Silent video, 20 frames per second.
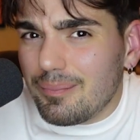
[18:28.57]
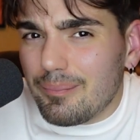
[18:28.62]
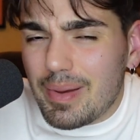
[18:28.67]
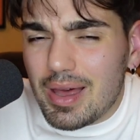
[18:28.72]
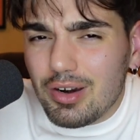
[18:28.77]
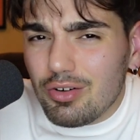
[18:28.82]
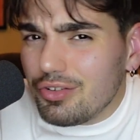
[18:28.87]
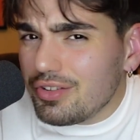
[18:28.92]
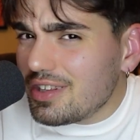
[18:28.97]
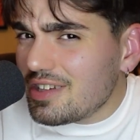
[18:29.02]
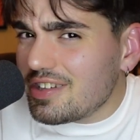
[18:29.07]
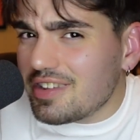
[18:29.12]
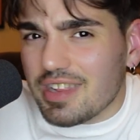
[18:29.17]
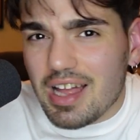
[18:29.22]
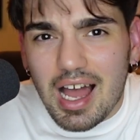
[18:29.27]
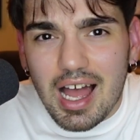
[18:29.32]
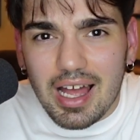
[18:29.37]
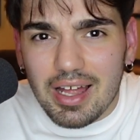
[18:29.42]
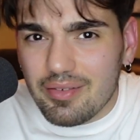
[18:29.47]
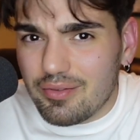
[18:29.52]
metal does
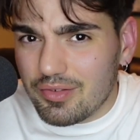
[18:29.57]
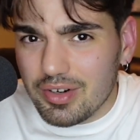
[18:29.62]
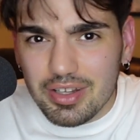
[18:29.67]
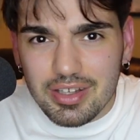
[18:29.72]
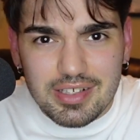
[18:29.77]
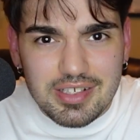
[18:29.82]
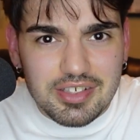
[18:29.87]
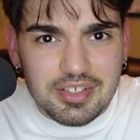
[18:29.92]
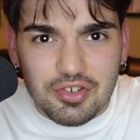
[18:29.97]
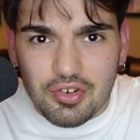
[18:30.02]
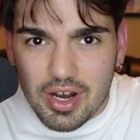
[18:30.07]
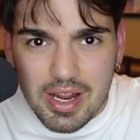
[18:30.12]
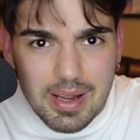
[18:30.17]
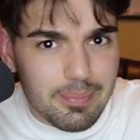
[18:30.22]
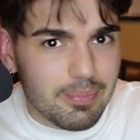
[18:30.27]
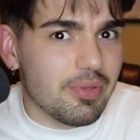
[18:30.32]
not really scrape